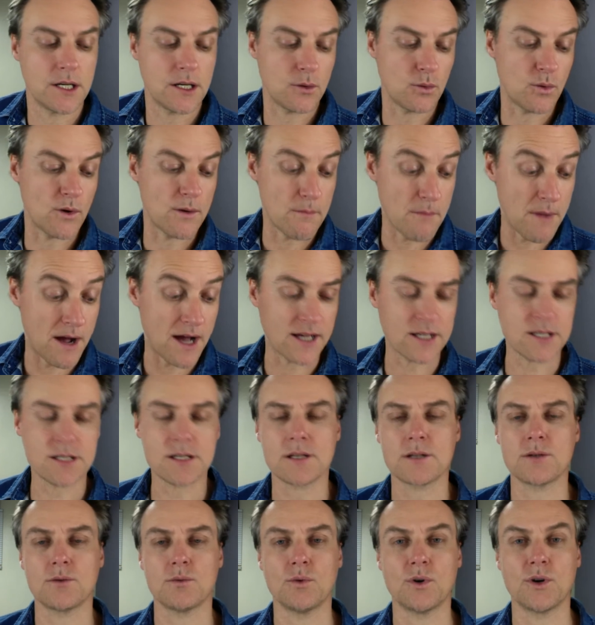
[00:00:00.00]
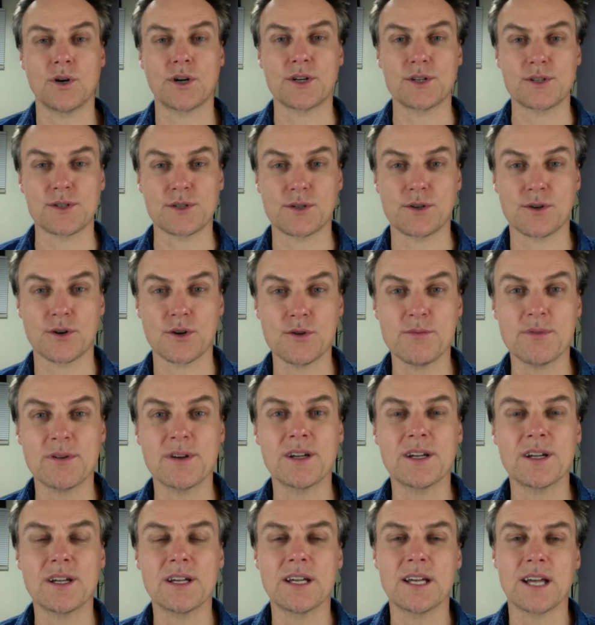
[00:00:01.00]
We must work as a group,
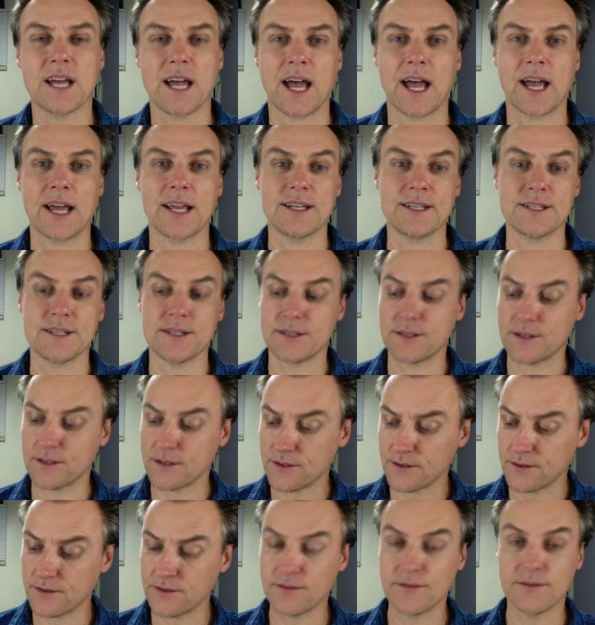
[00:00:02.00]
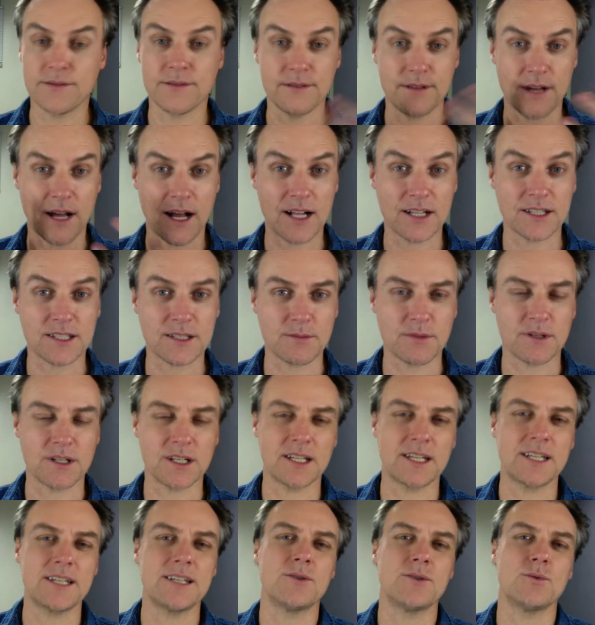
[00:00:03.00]
and
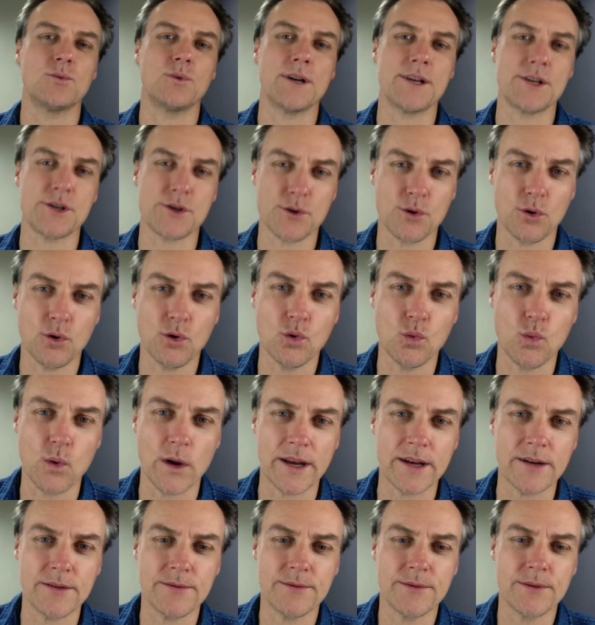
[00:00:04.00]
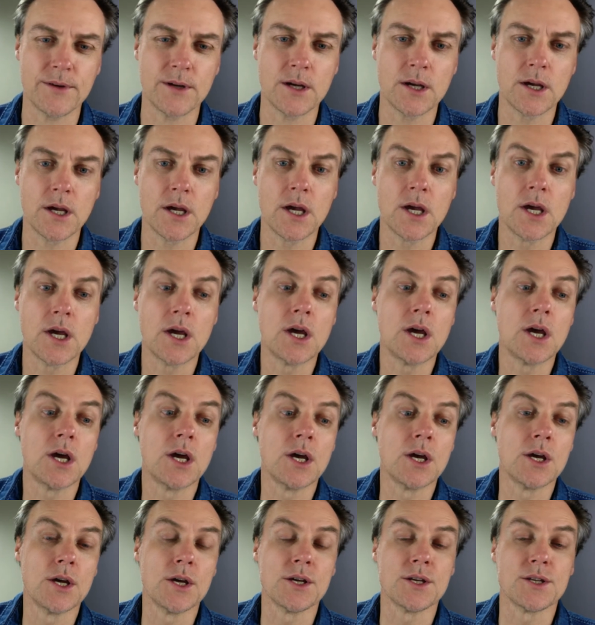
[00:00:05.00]
ultimately we should all win.
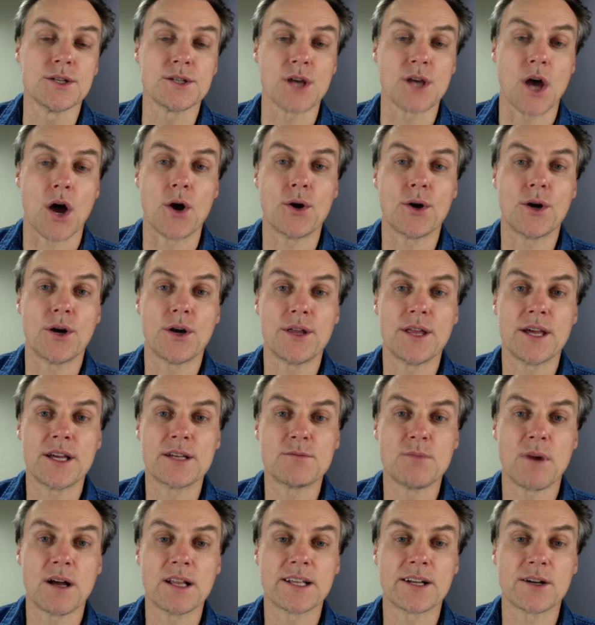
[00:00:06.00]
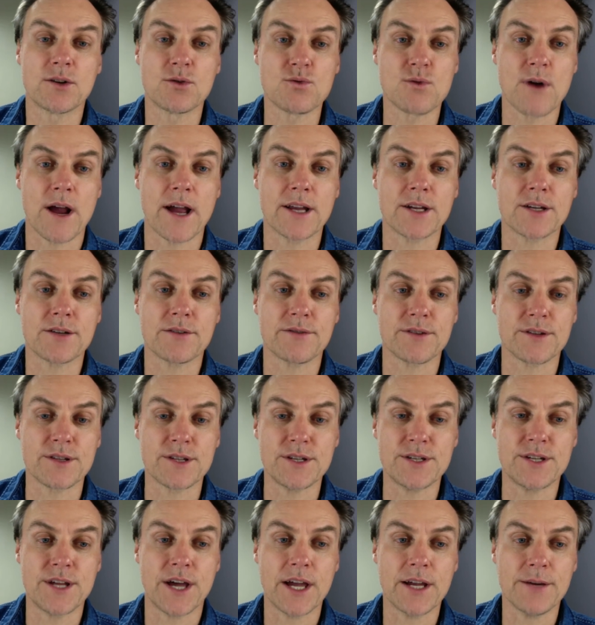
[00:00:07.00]
So there's my little rant for the
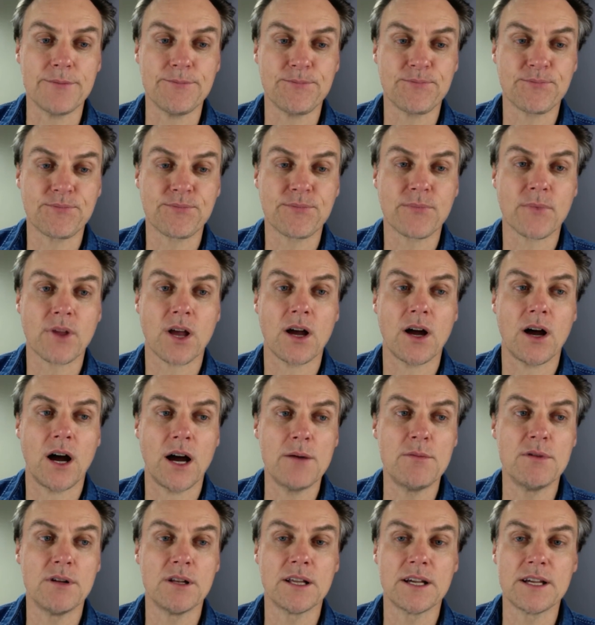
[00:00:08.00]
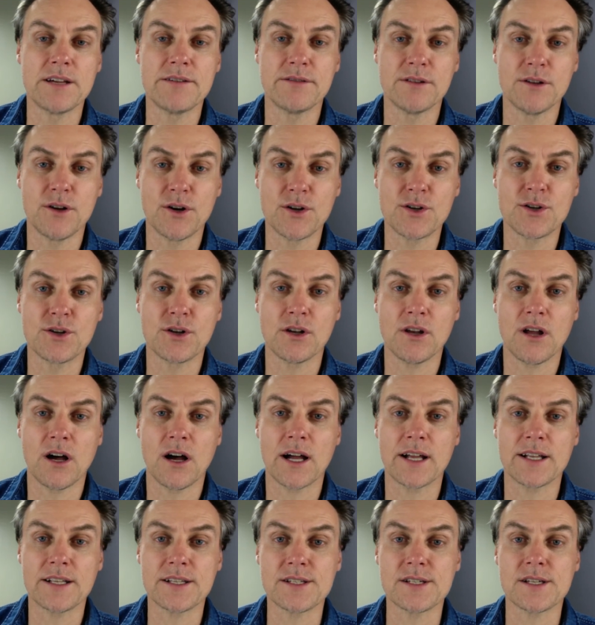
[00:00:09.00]
day. I believe learn your
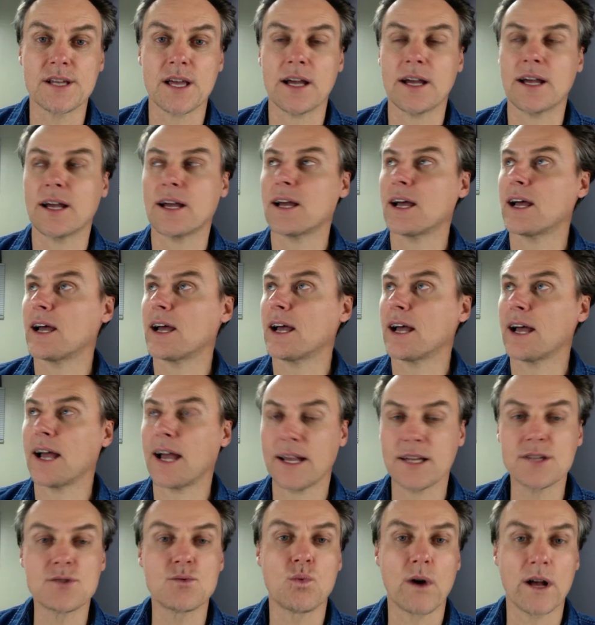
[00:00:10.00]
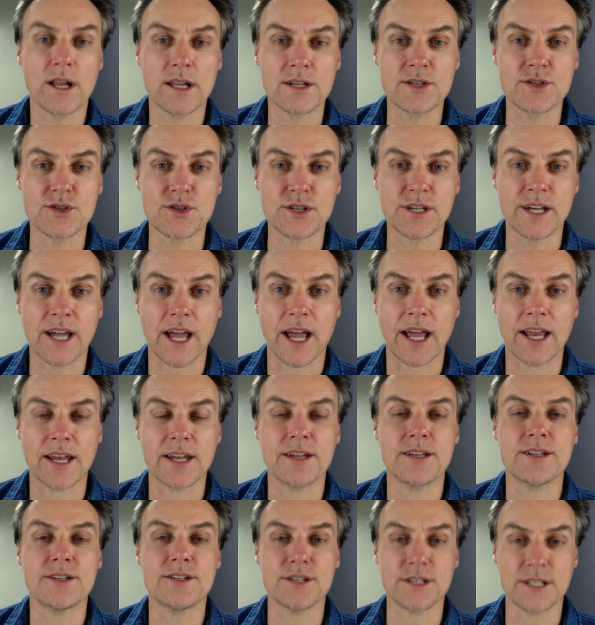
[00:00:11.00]
lines as well as you can
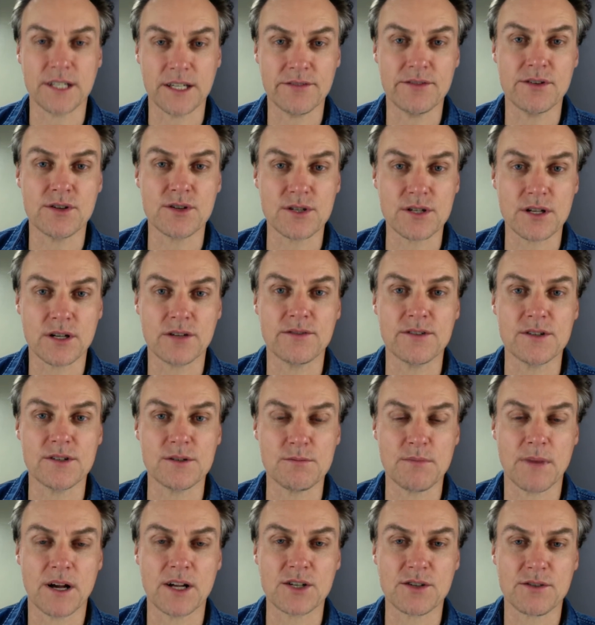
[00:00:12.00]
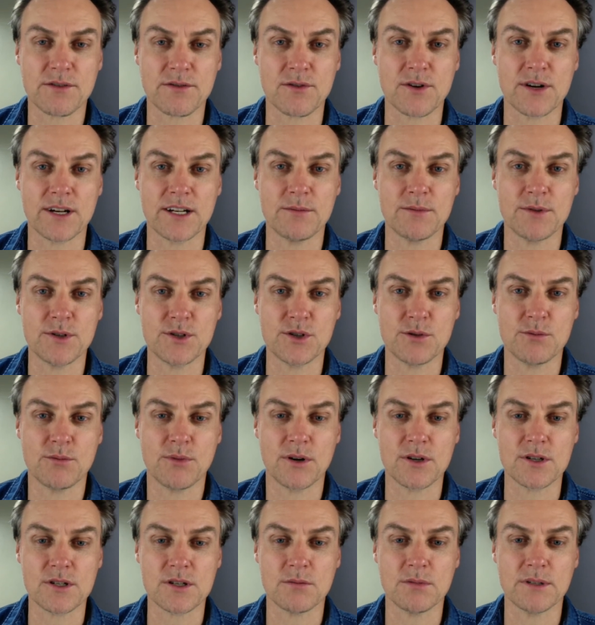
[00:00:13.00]
to give yourself as much freedom as you
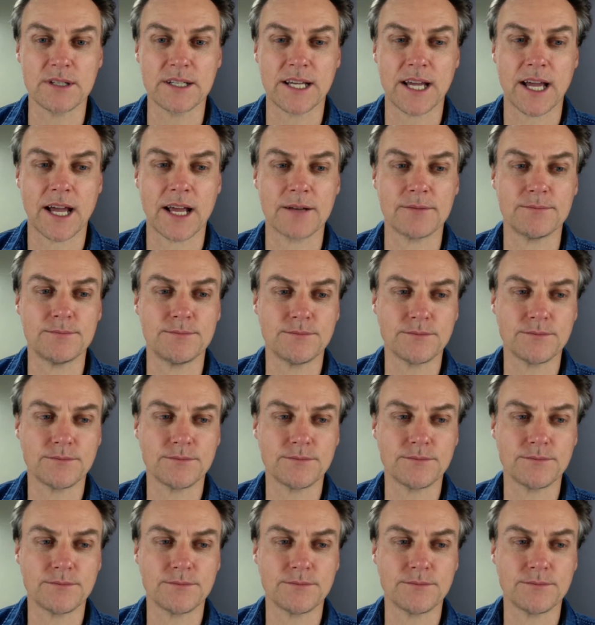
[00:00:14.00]
possibly can.